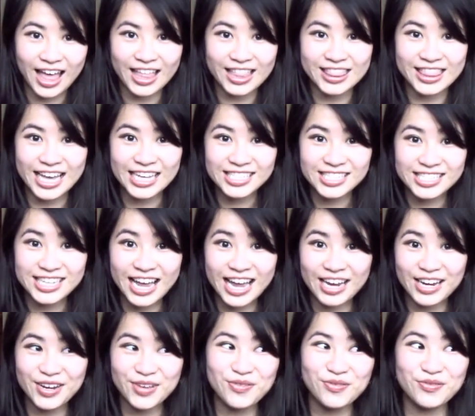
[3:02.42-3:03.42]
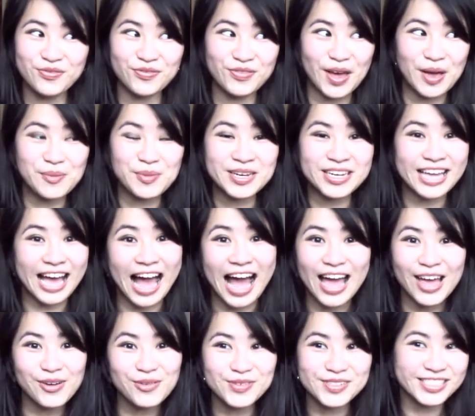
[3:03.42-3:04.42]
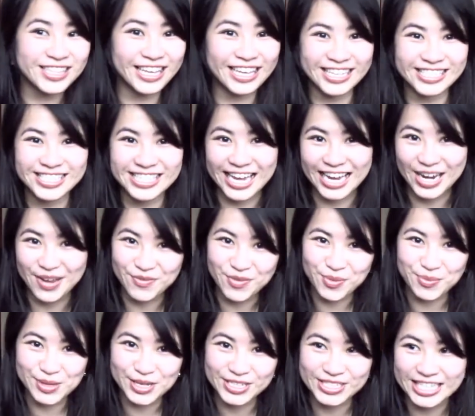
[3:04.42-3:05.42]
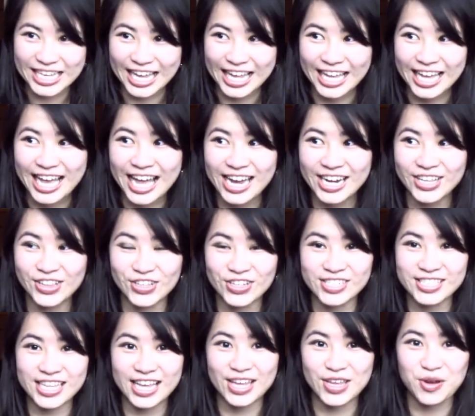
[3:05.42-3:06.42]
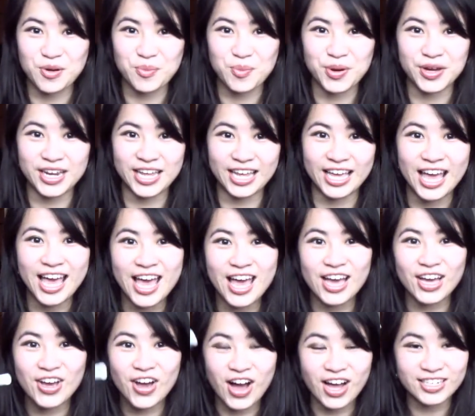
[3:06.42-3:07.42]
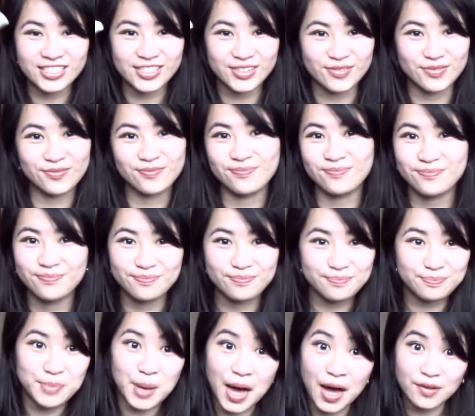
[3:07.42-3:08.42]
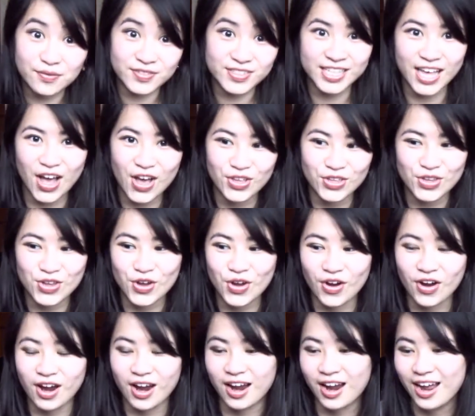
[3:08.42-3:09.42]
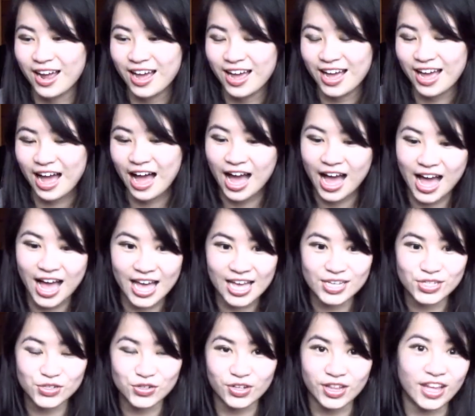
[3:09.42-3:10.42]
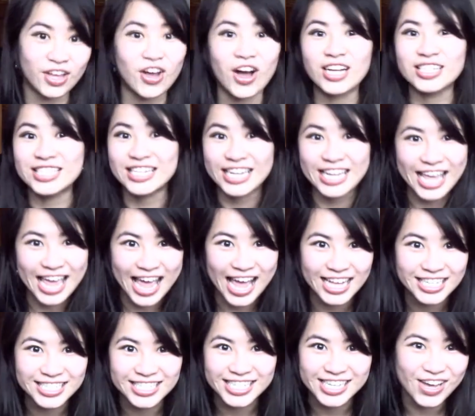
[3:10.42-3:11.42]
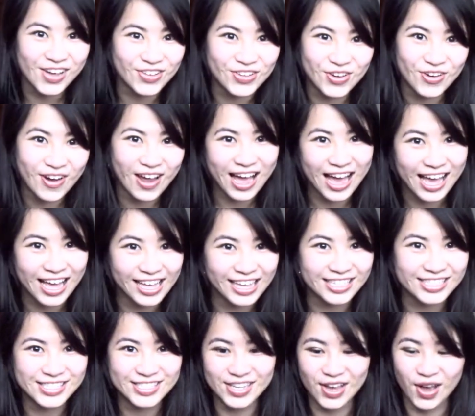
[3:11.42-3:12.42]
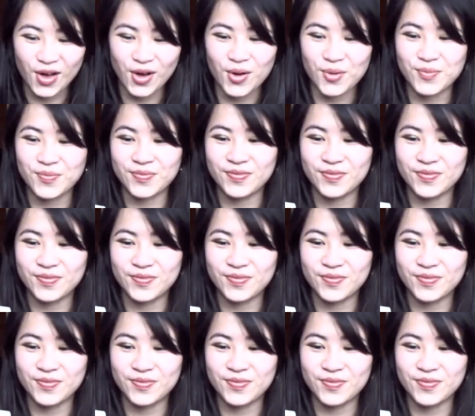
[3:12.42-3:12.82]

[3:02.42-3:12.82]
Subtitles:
that's kind of, I mean, I always think it's kind of amusing. It kind of looks like you're putting cotton puffs on your eyes or like cotton candy on your eyes. So